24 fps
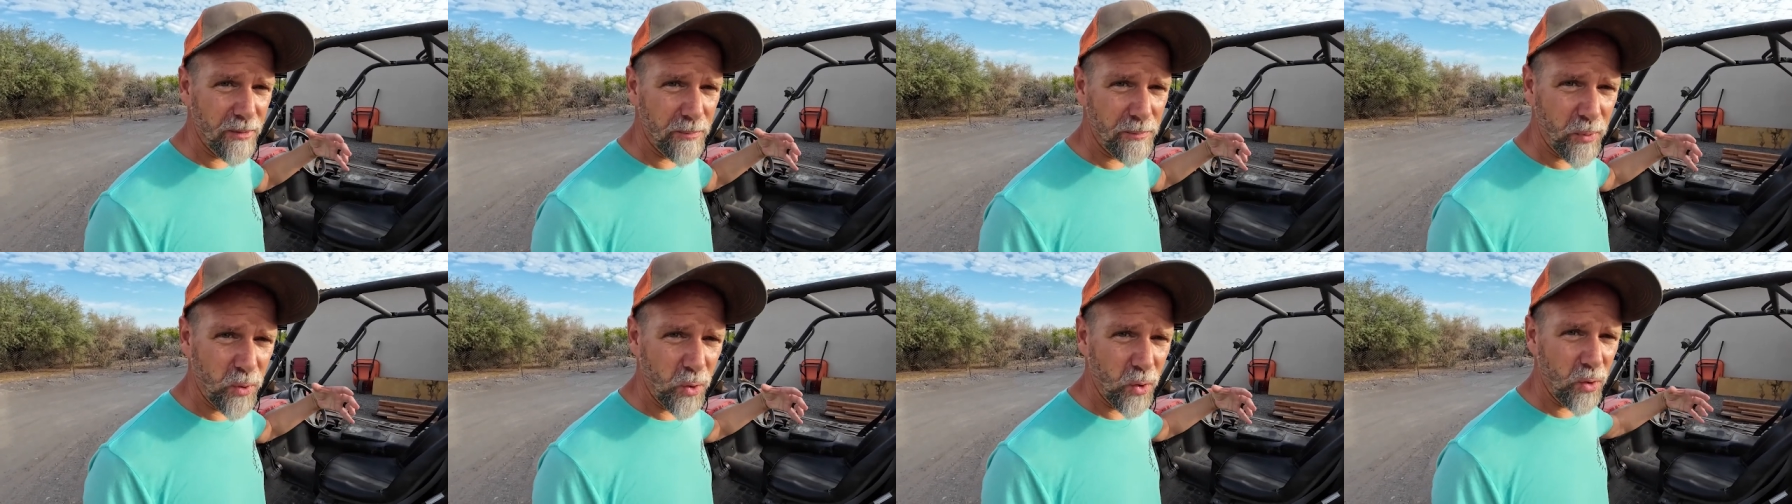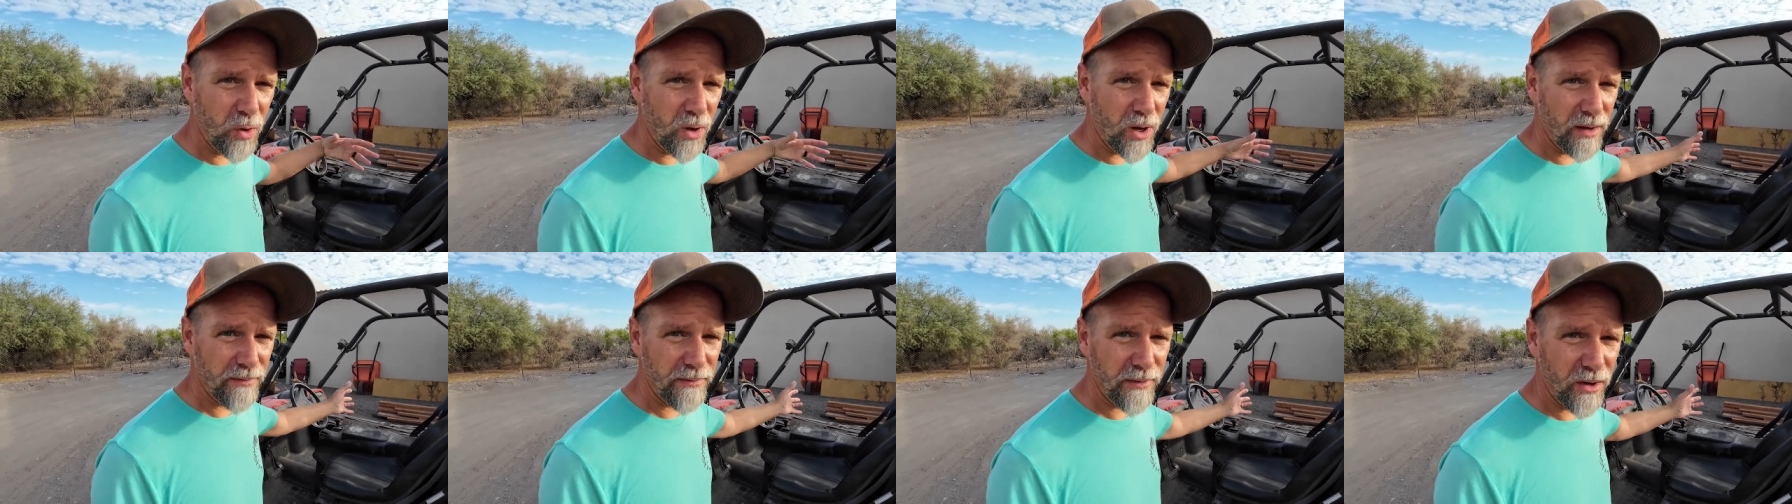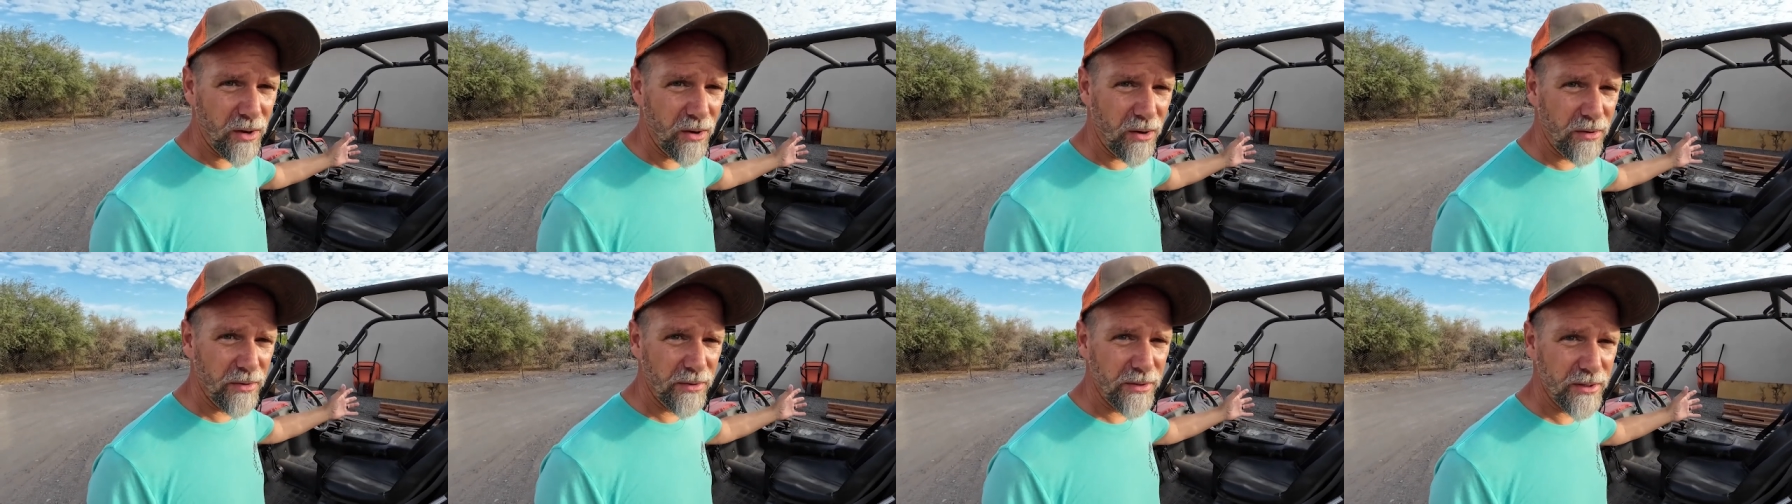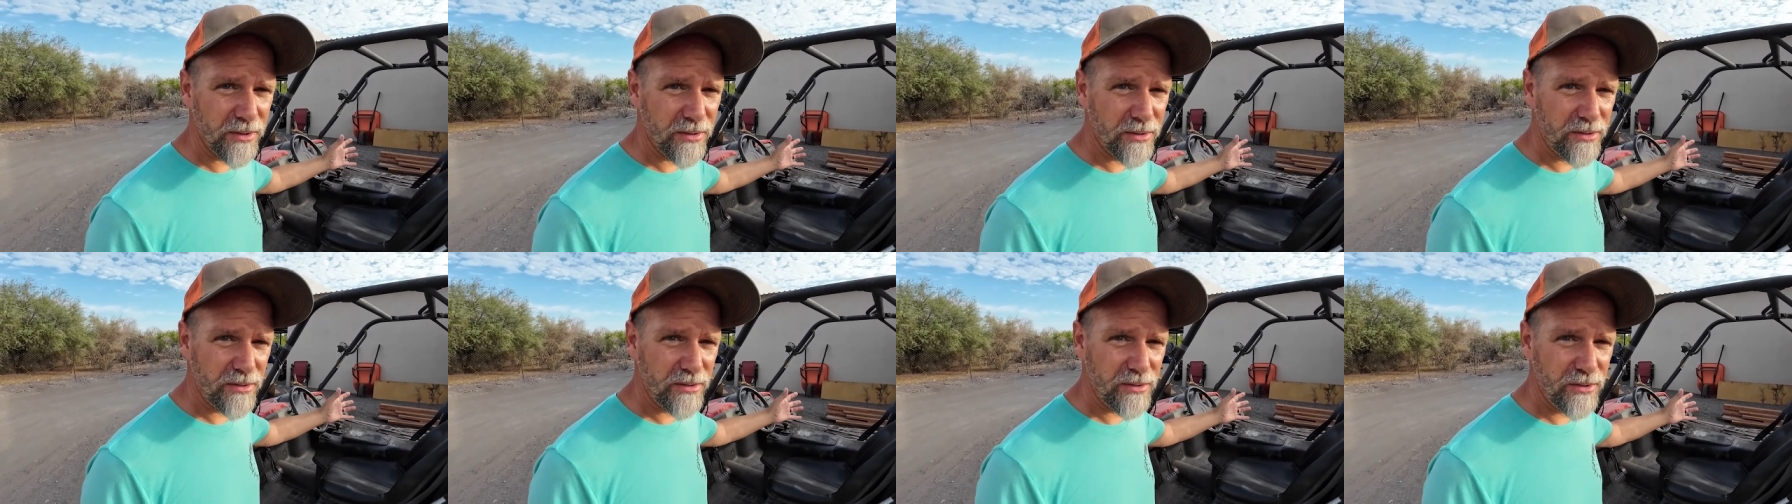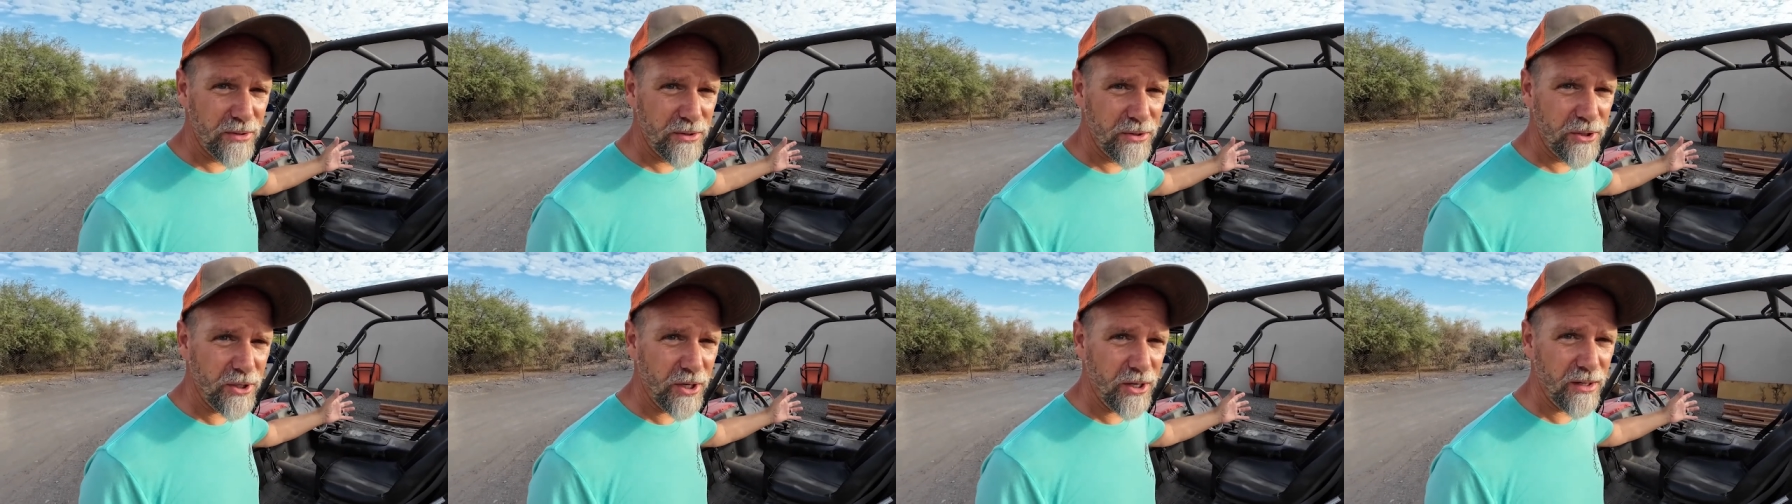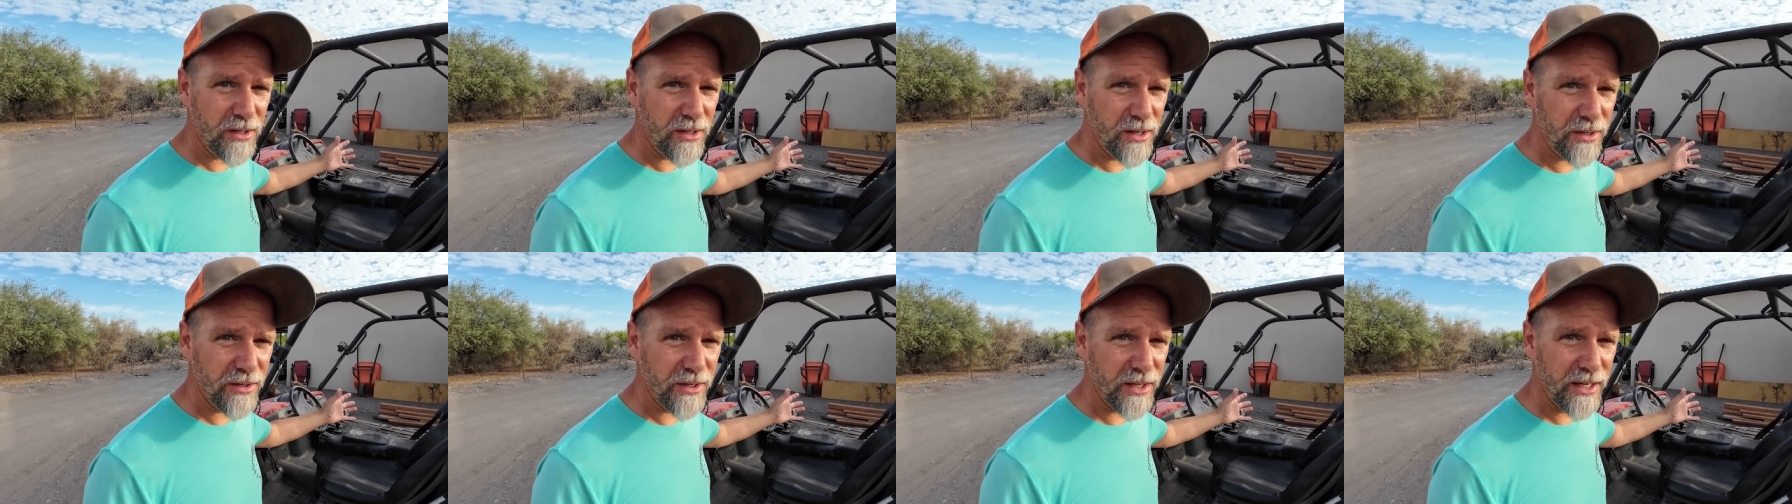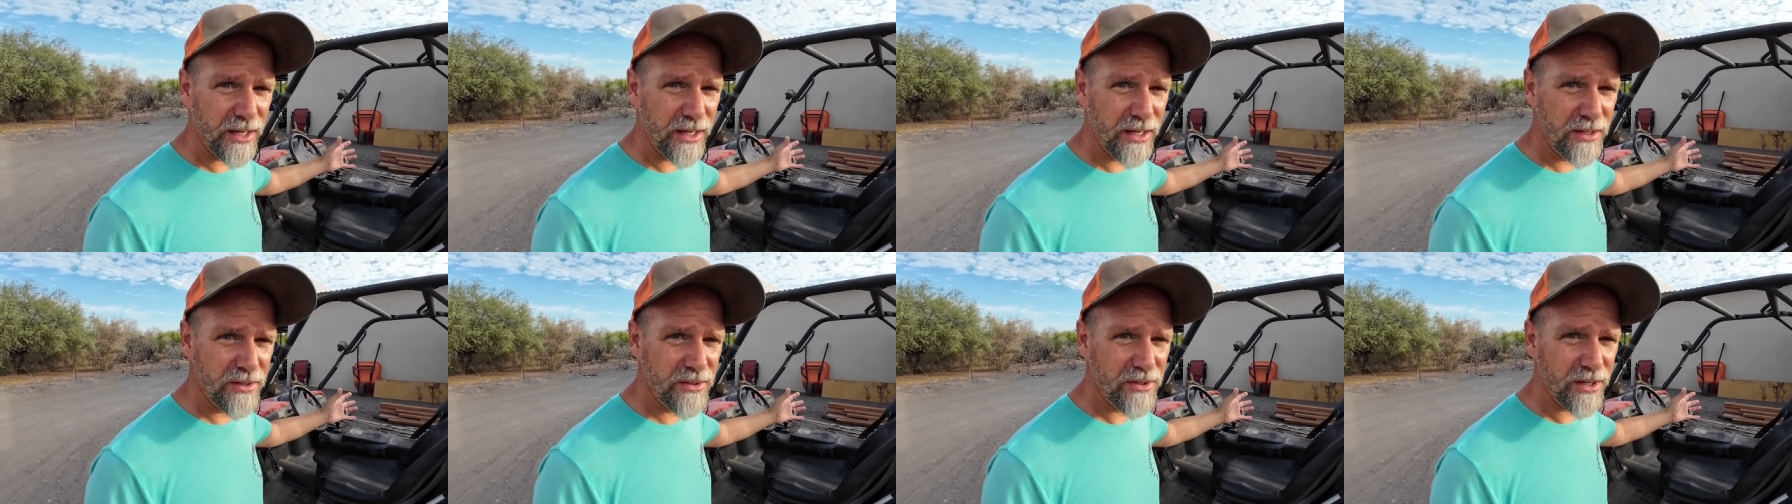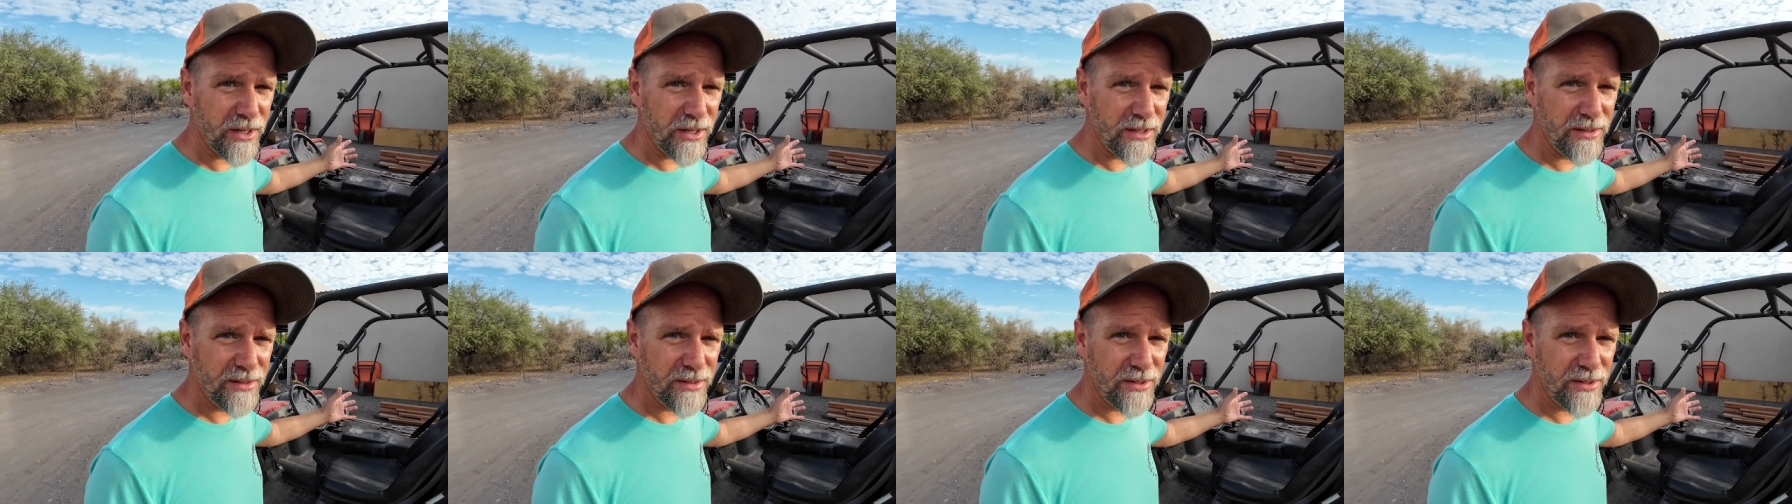pull off all this junk on the engine